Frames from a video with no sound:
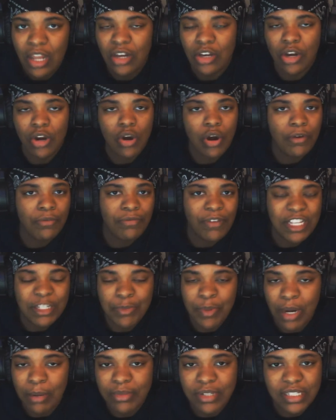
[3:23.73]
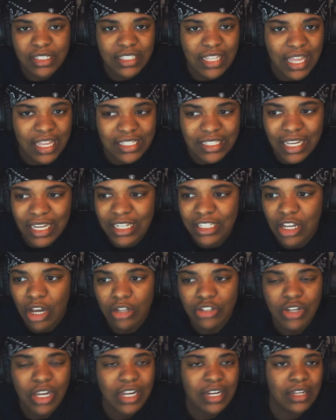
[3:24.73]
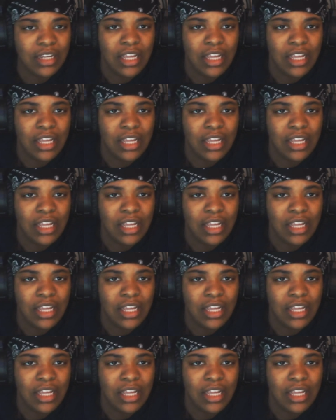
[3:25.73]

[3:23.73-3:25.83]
No offense, but I'm just saying, it's like, is y'all trying